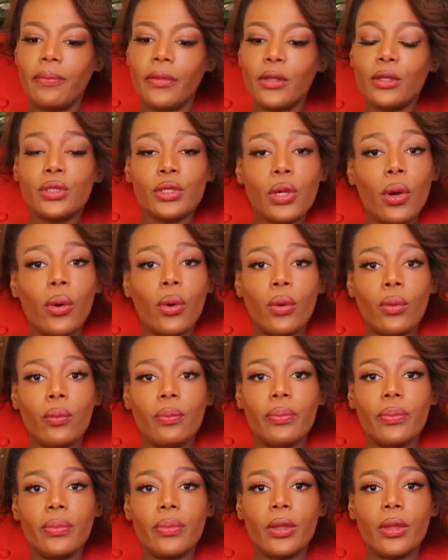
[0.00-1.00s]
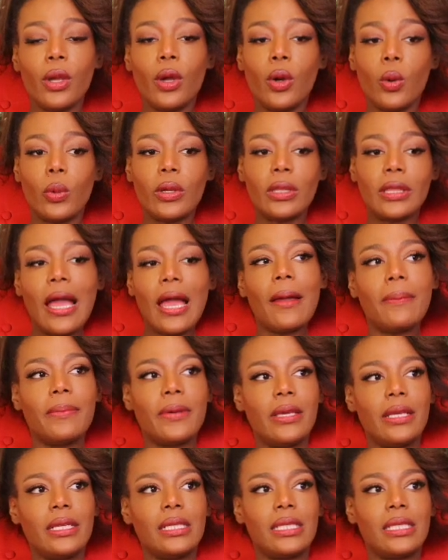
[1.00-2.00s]
So with that
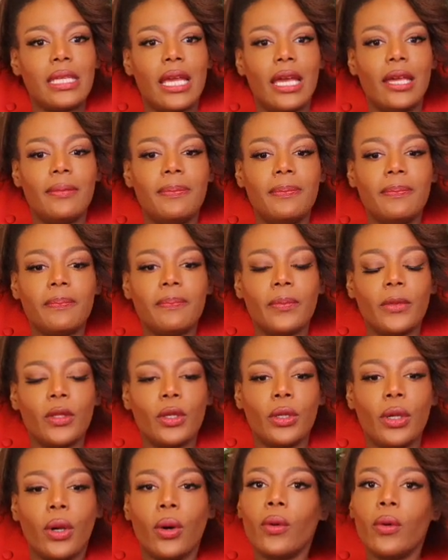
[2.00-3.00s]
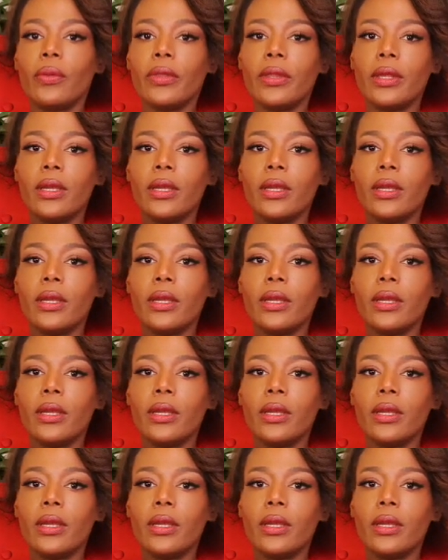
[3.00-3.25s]
being said, you know,